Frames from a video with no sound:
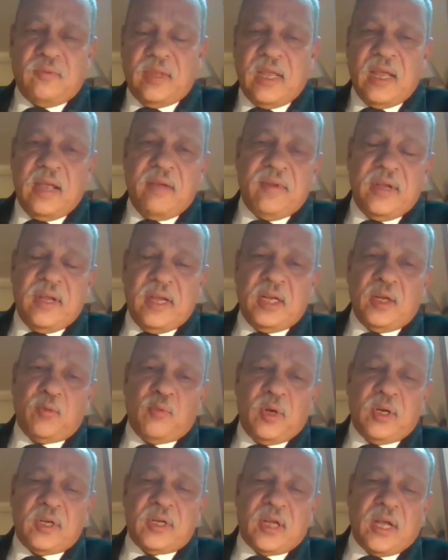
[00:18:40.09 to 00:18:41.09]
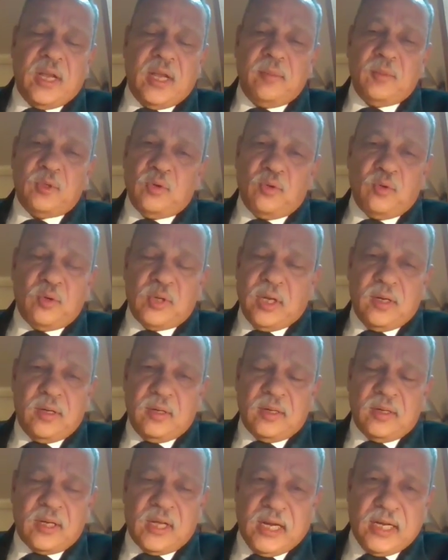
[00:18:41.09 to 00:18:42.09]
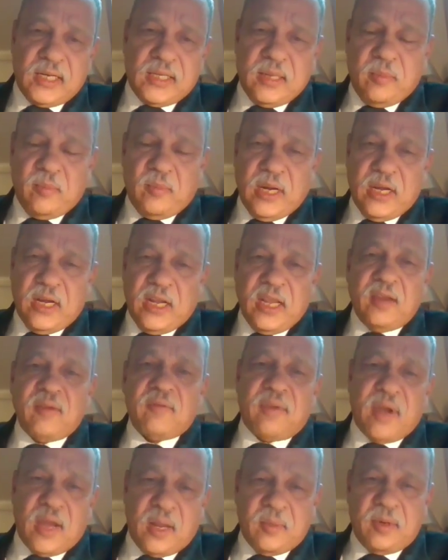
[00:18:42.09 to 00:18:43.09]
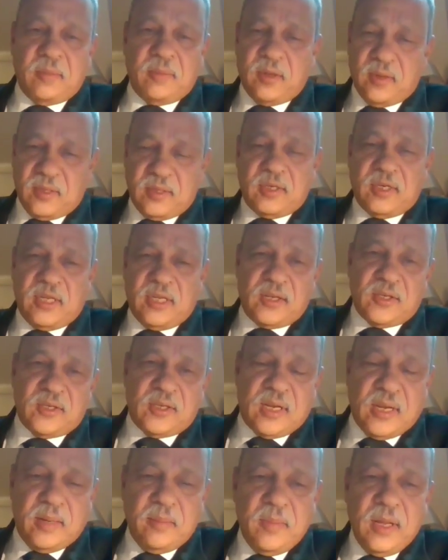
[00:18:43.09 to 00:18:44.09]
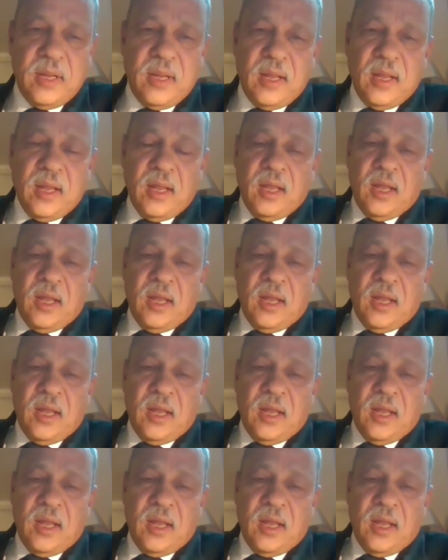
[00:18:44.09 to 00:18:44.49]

So they have adequate time, so you can connect them by laying fiber, because it takes time.